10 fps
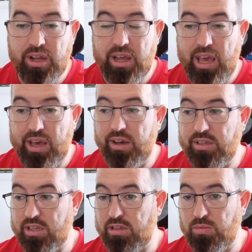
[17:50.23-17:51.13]
AI
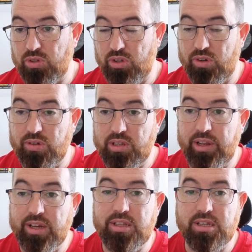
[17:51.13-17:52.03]
systems and tools
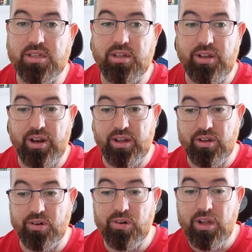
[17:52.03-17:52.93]
like this that I
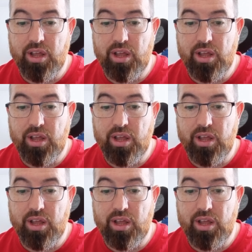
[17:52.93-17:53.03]
do.